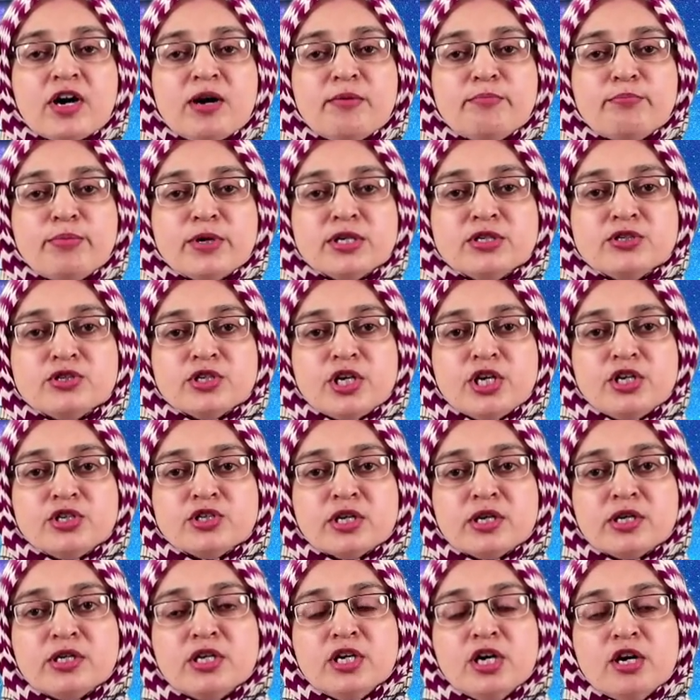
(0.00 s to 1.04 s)

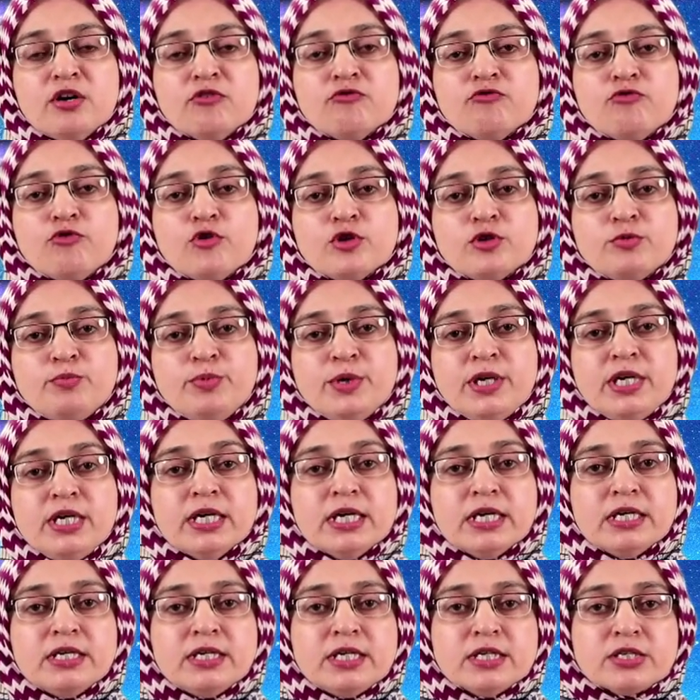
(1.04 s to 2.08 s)
compensation would be
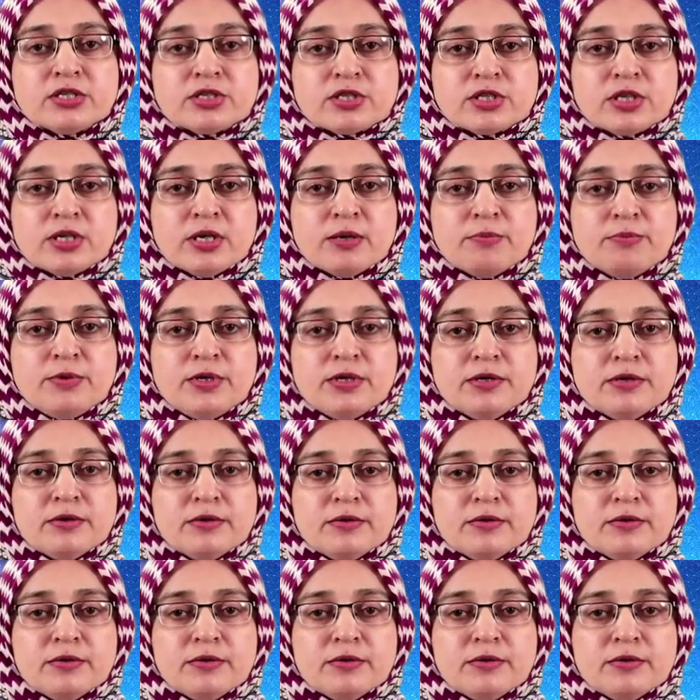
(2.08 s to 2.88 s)
disturbed